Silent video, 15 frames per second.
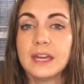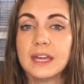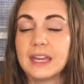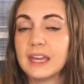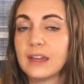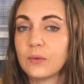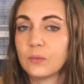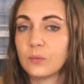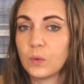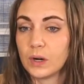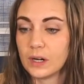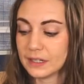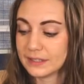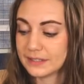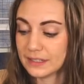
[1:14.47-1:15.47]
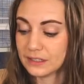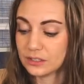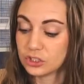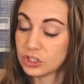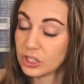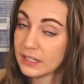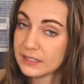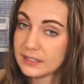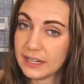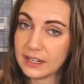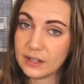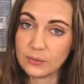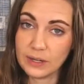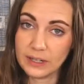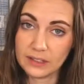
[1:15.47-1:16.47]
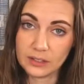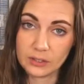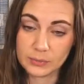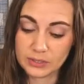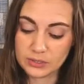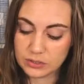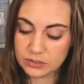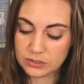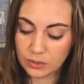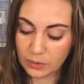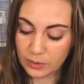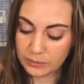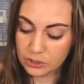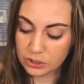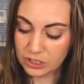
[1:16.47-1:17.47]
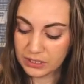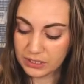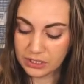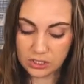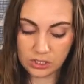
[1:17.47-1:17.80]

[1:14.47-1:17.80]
It works just like a regular sewing machine.